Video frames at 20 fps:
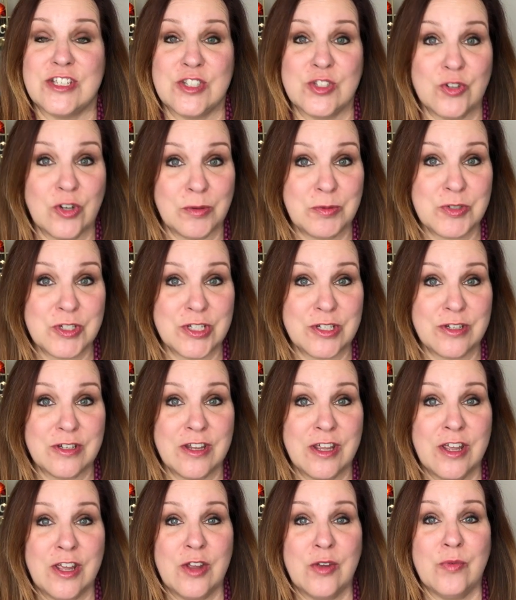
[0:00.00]

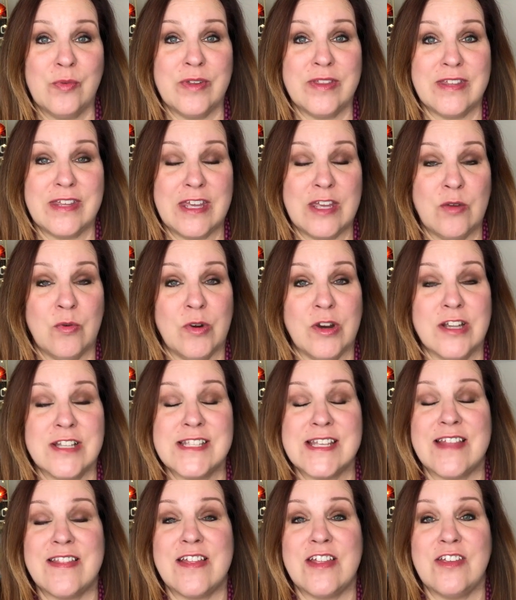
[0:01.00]
description with
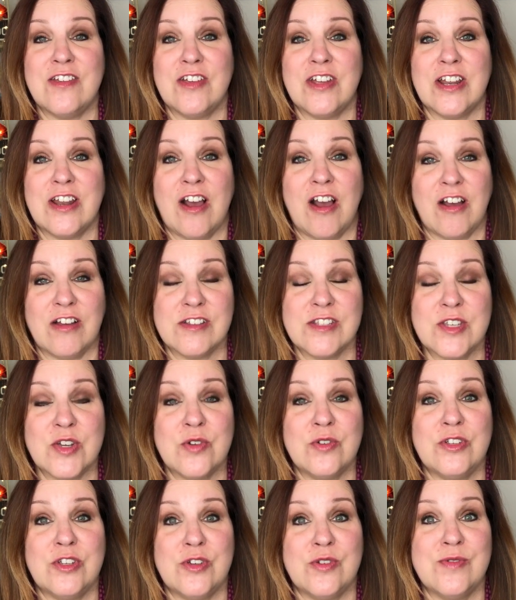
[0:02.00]
keywords, and then you can
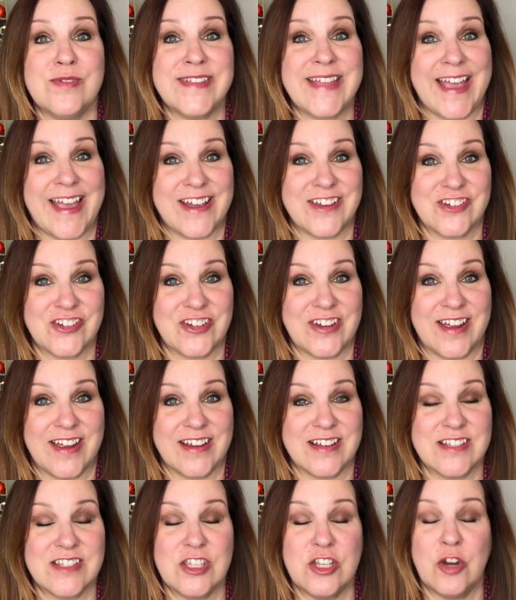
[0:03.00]
also use
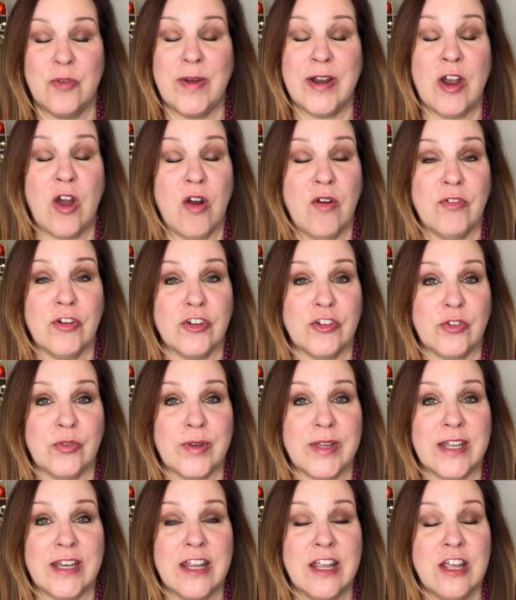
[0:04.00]
hashtags. You don't want to overdo
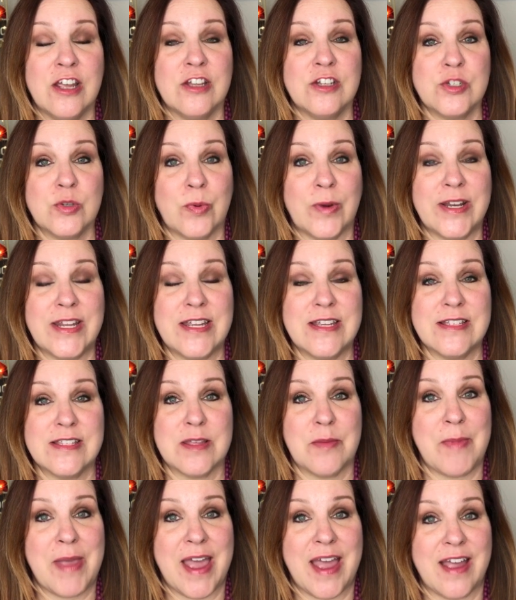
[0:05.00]
it. 20 is
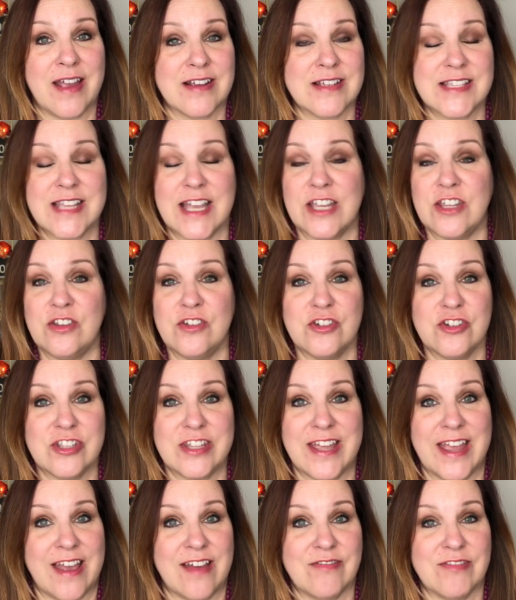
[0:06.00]
the max. I
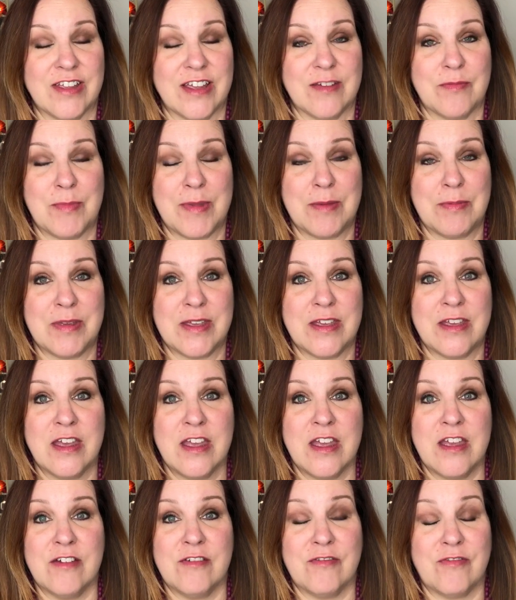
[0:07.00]
usually have like maybe
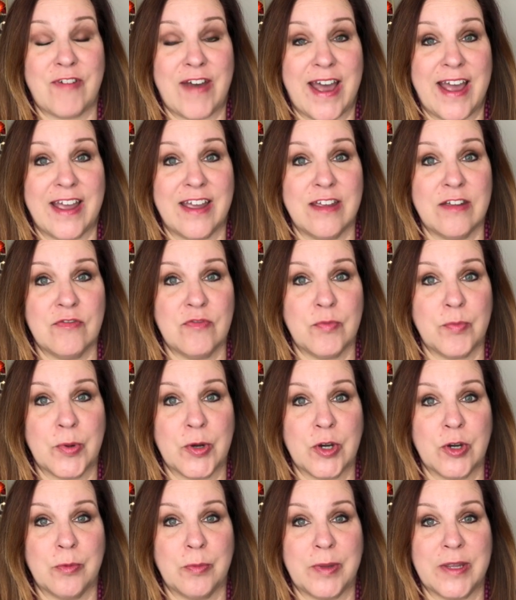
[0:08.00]
5
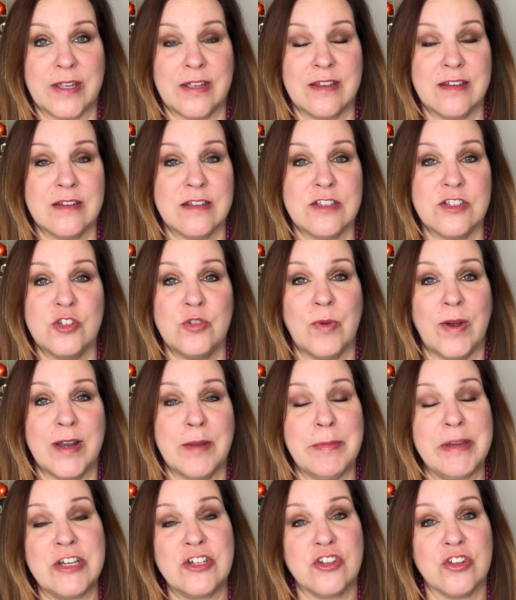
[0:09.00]
per pin because you want
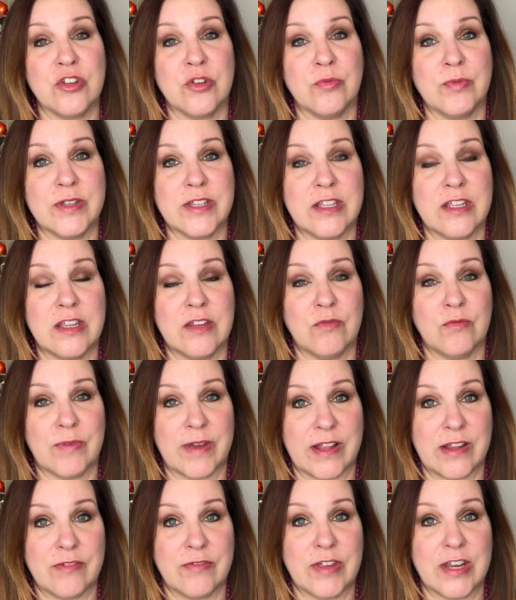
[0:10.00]
to make sure they're really
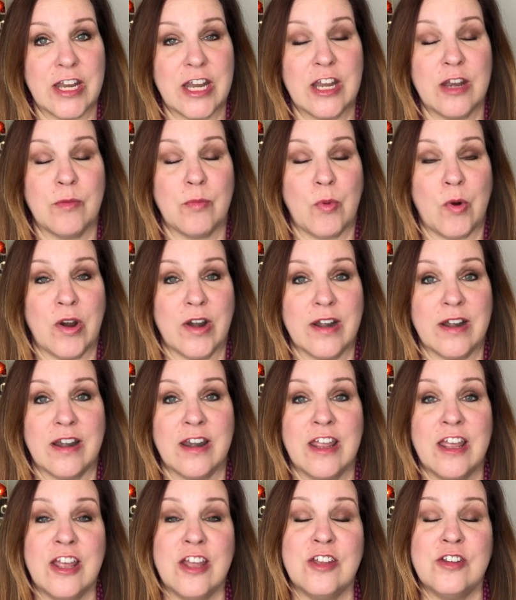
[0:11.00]
relevant and
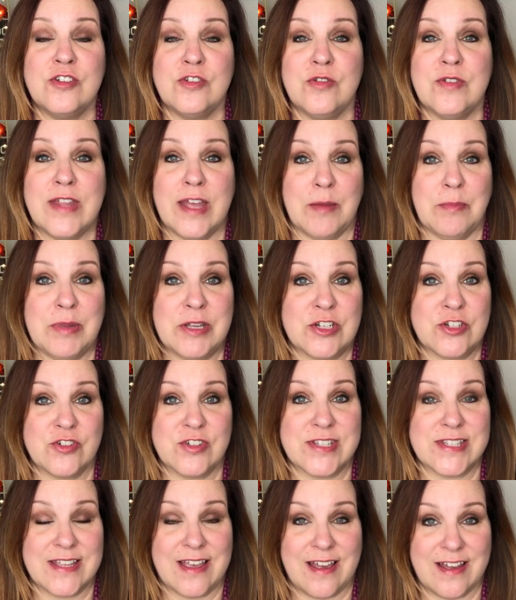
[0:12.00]
important to that
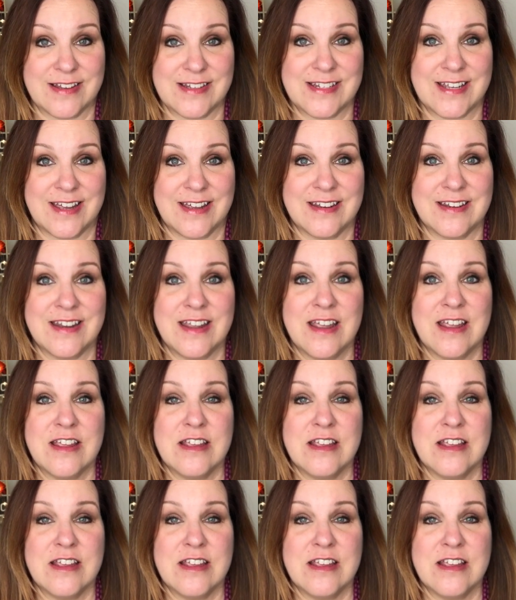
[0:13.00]
Pinterest content.